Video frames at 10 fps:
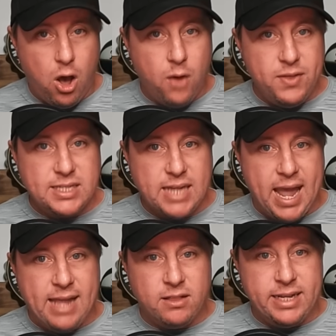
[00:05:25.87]
All these
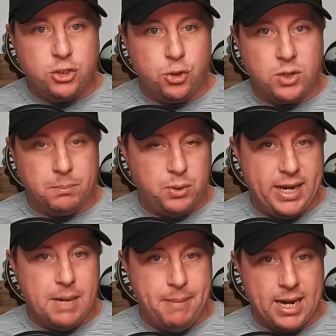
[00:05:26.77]
athletes who
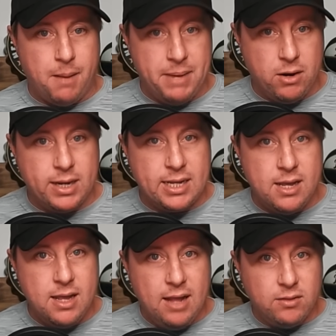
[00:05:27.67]
complain about
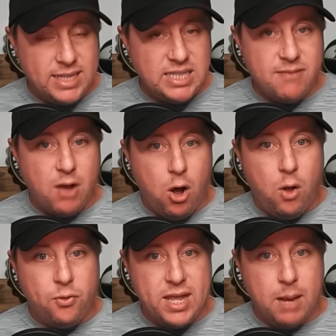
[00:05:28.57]
America, let's have
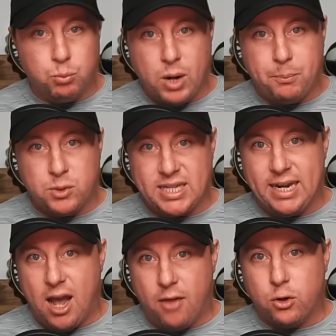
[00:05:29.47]
all them
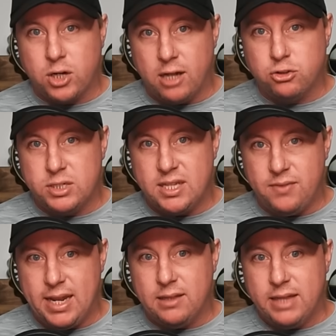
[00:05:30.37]
represent other countries
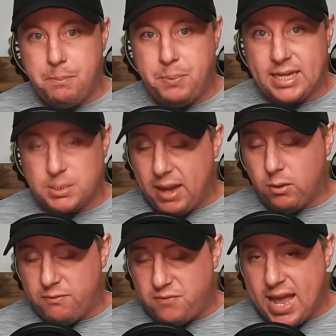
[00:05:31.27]
in the Olympics.
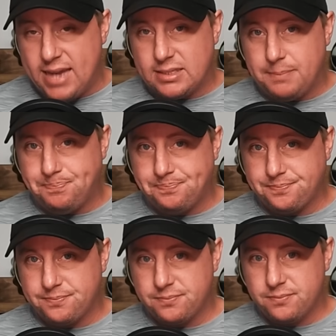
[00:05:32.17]
Matter of fact,
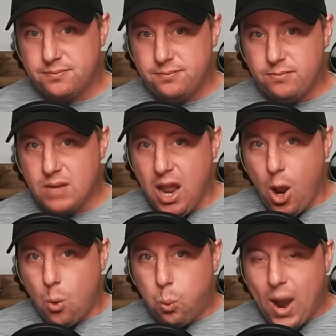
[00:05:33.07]

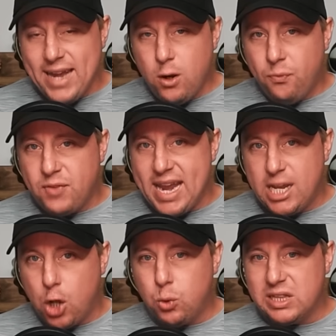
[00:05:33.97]
why don't they
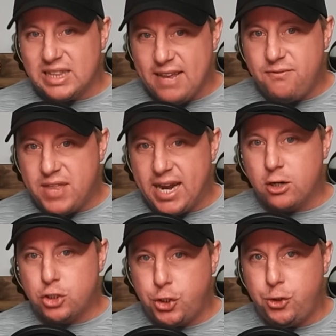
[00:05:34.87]
go live
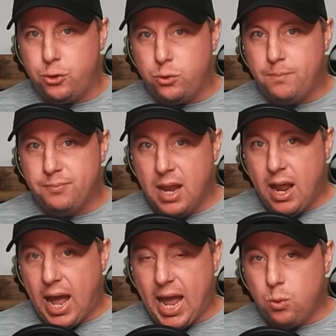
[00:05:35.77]
there too?
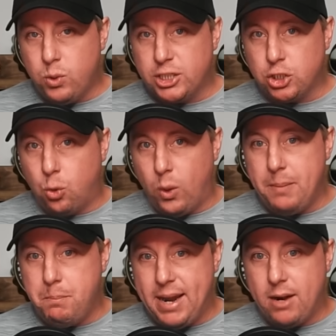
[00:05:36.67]
I wish
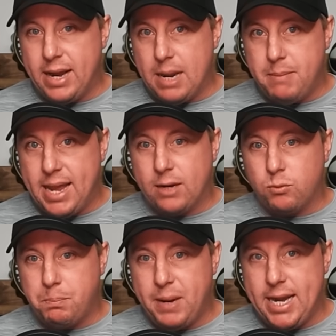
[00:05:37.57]
Gwen Berry and Megan
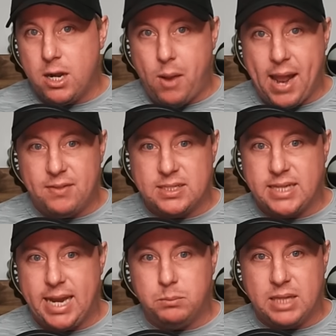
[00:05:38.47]
Rapinoe had the
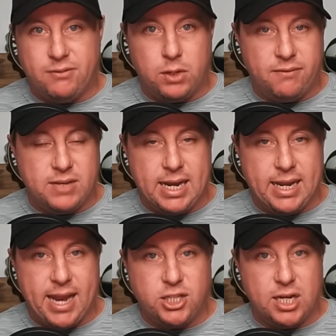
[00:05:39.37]
same level of
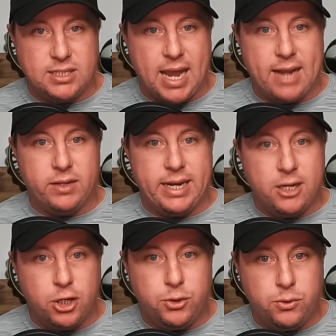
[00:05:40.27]
dedication as
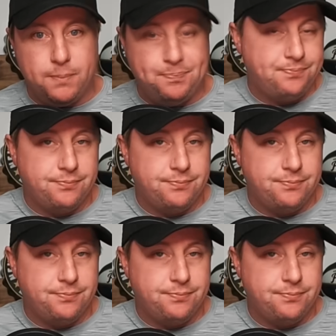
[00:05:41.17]
Eileen Gu.